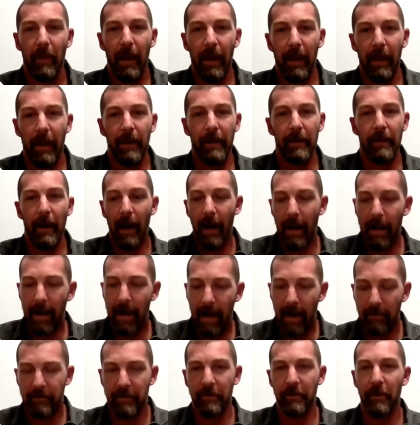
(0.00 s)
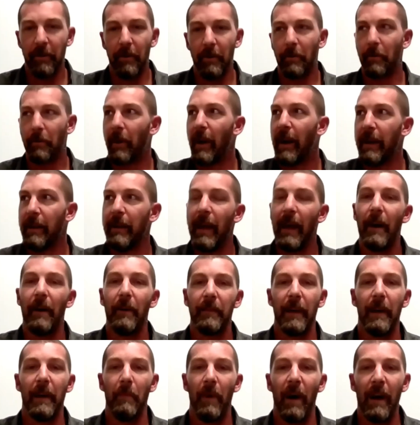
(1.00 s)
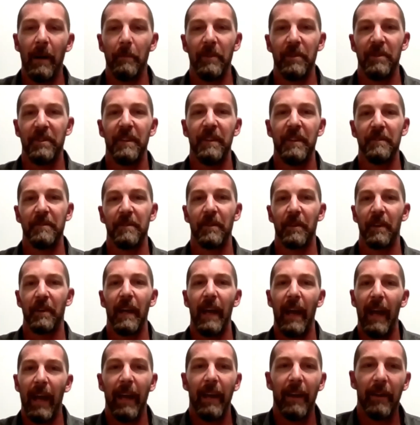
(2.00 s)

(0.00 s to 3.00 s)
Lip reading: and I have to know right now that my machines are going to